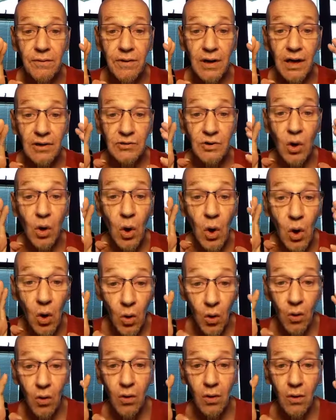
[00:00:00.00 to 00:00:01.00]
as a
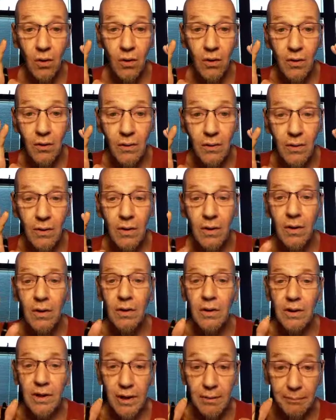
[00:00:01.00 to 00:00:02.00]
whole
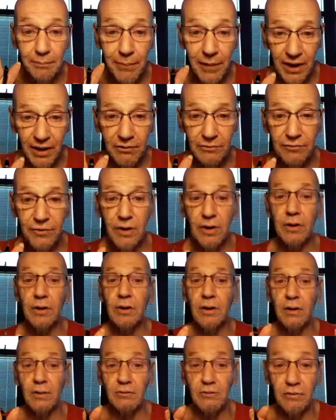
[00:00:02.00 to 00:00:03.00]
can benefit
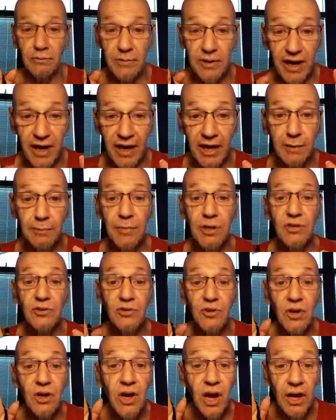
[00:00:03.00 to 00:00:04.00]
from
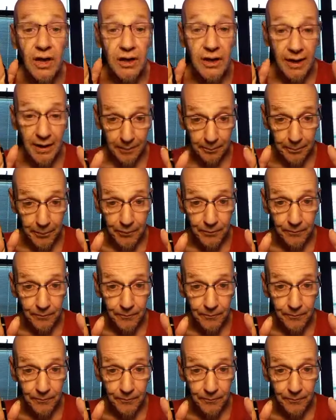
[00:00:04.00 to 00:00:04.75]
cannabis and hemp.